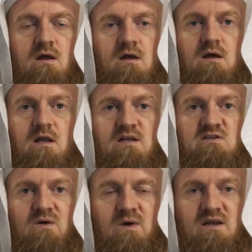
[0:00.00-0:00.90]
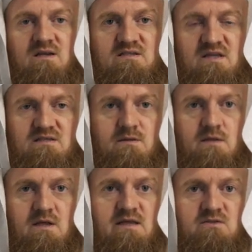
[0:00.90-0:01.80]
Allah jalla wa ala sent
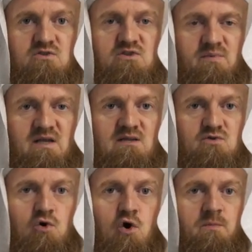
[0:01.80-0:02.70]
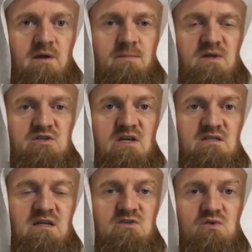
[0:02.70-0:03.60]
the angel Jibreel to open up the
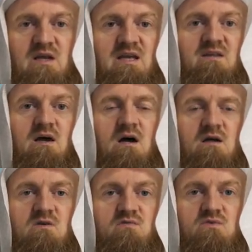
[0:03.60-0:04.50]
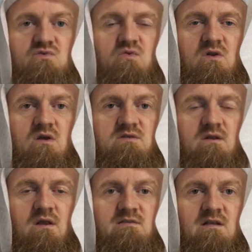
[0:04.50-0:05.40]
chest and to clean the heart of Rasulullah
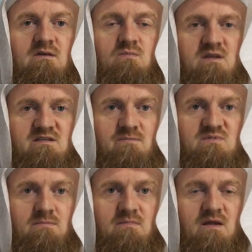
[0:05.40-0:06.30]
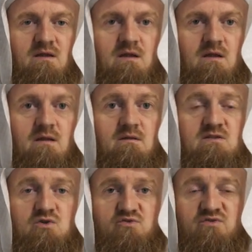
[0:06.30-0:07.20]
sallallahu alaihi wasallam with Zamzam. The
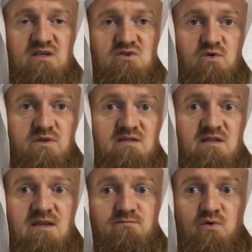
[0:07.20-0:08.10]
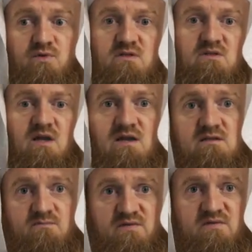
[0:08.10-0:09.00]
children, they saw this and they brought the child,
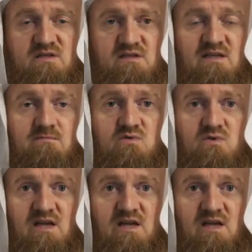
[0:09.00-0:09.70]
the Prophet sallallahu alaihi wasallam, to